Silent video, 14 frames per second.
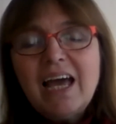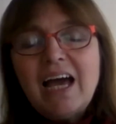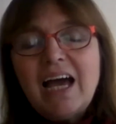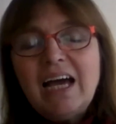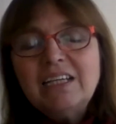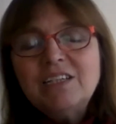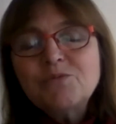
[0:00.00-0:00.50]

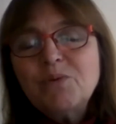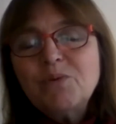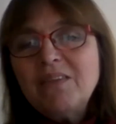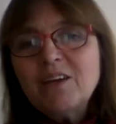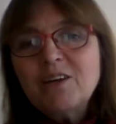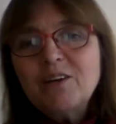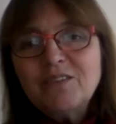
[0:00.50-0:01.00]
And when
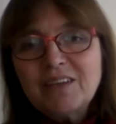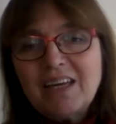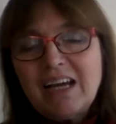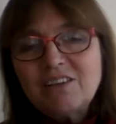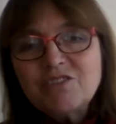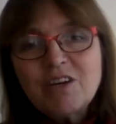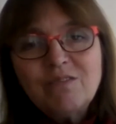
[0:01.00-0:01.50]
they got the
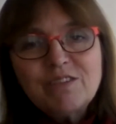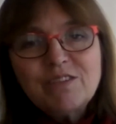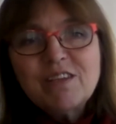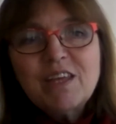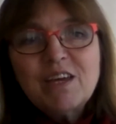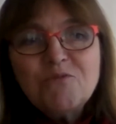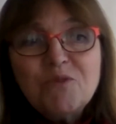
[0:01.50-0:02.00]
catch, obviously
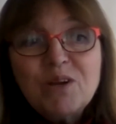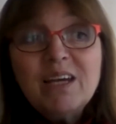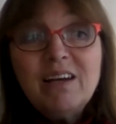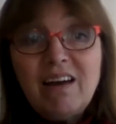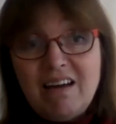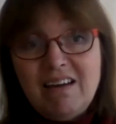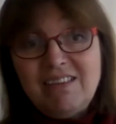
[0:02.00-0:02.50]
they
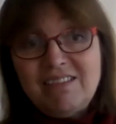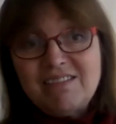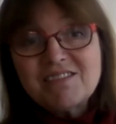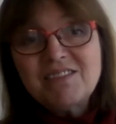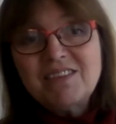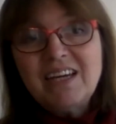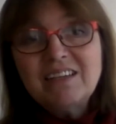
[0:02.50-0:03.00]

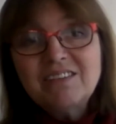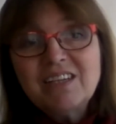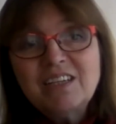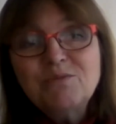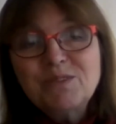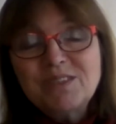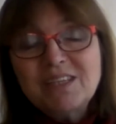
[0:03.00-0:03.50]
realized that
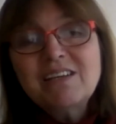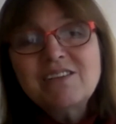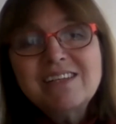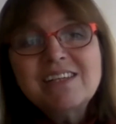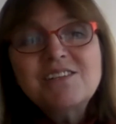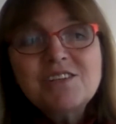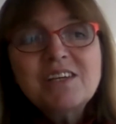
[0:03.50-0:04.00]
it was
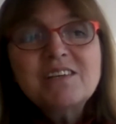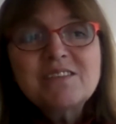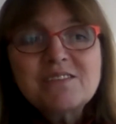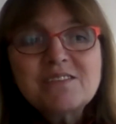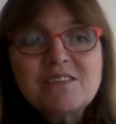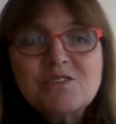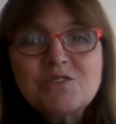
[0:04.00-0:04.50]
actually
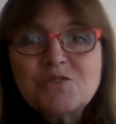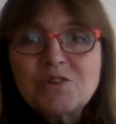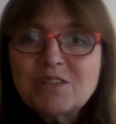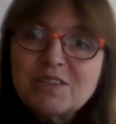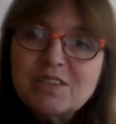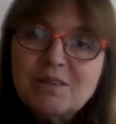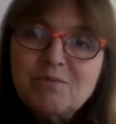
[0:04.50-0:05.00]
Jesus
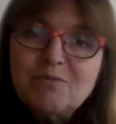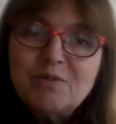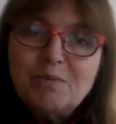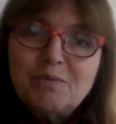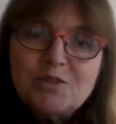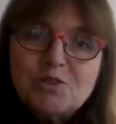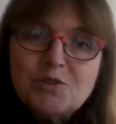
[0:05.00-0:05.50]
instructing them
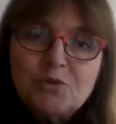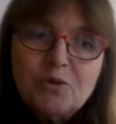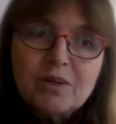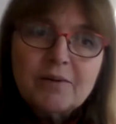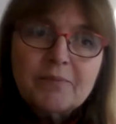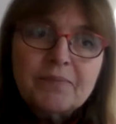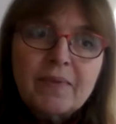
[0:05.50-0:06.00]
from the
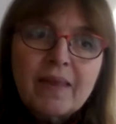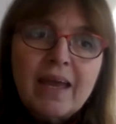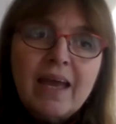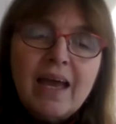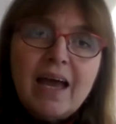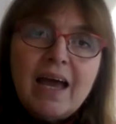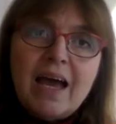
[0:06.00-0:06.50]
shore.
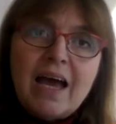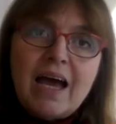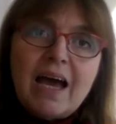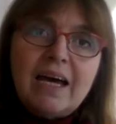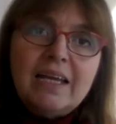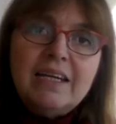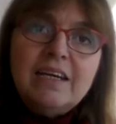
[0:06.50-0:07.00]

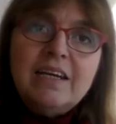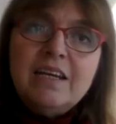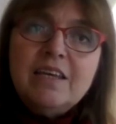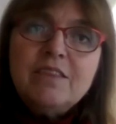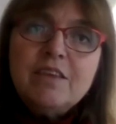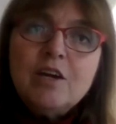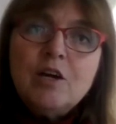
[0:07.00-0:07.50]
And in
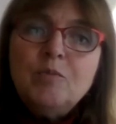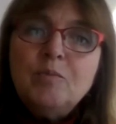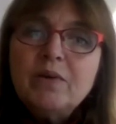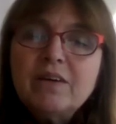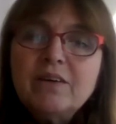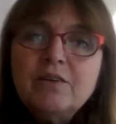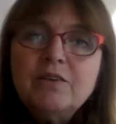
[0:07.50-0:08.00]

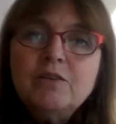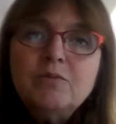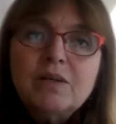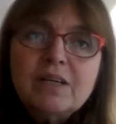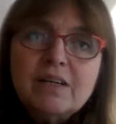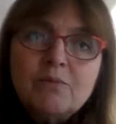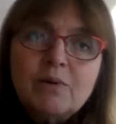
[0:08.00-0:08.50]
Ethiopia, you know,
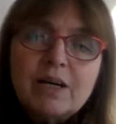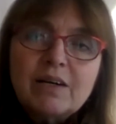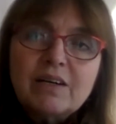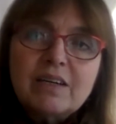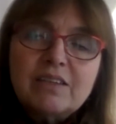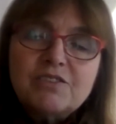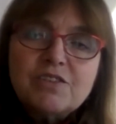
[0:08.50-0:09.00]

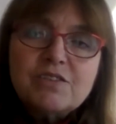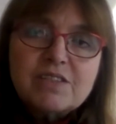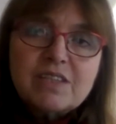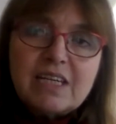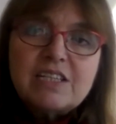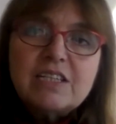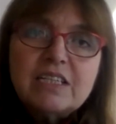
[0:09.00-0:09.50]
where just
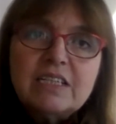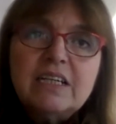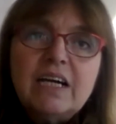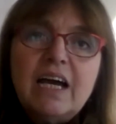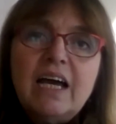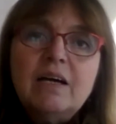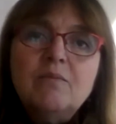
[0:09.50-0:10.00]
getting
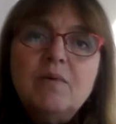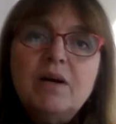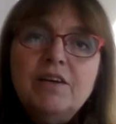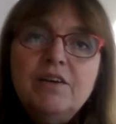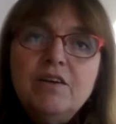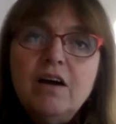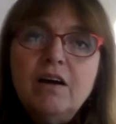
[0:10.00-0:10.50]

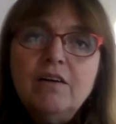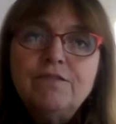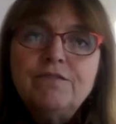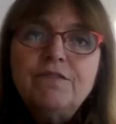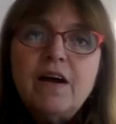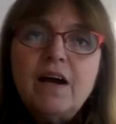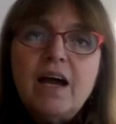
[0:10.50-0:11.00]
enough
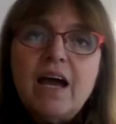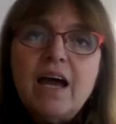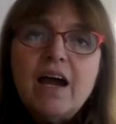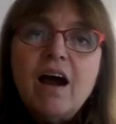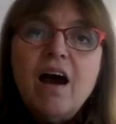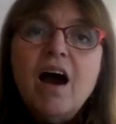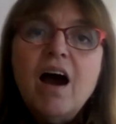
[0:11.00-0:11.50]

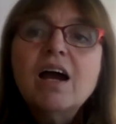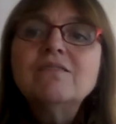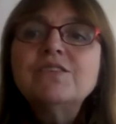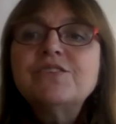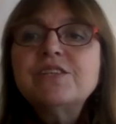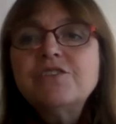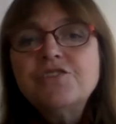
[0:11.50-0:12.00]

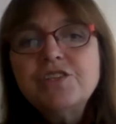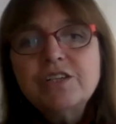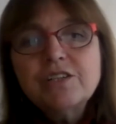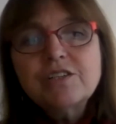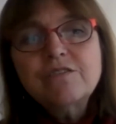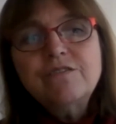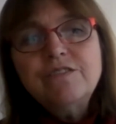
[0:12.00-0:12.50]
harvest each year
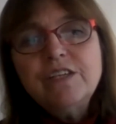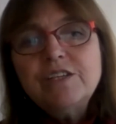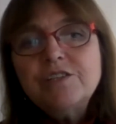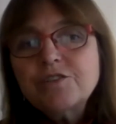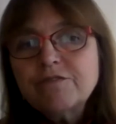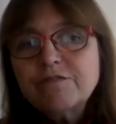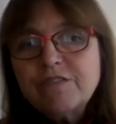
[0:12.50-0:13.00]
to
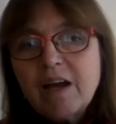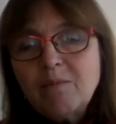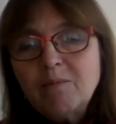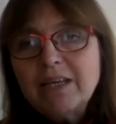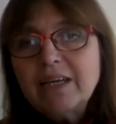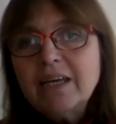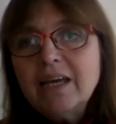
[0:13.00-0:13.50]
feed your
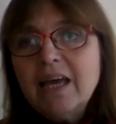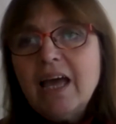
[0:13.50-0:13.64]
family,